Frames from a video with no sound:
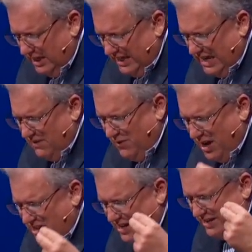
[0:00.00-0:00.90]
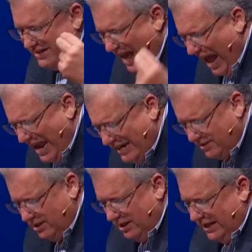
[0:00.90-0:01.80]
Even in the
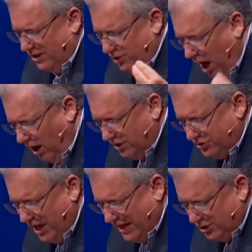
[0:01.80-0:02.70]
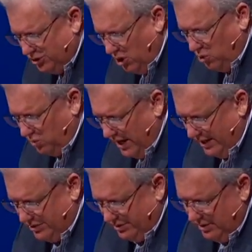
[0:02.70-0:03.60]
night his heart takes no
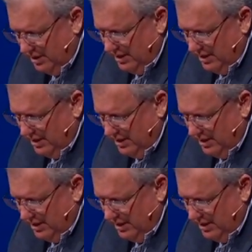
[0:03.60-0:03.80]
rest.